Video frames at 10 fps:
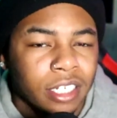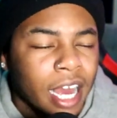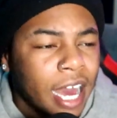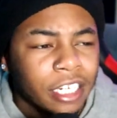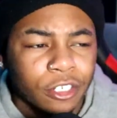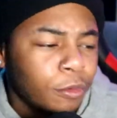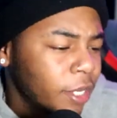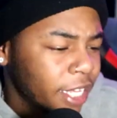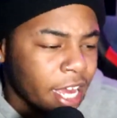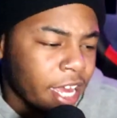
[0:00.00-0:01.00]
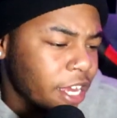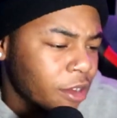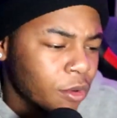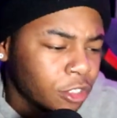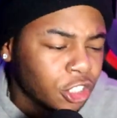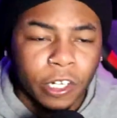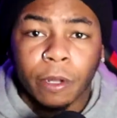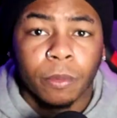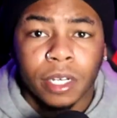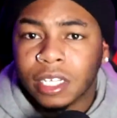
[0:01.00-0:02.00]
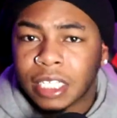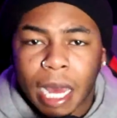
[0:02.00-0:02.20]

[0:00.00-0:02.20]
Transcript: Now, I didn't know what gay or straight was.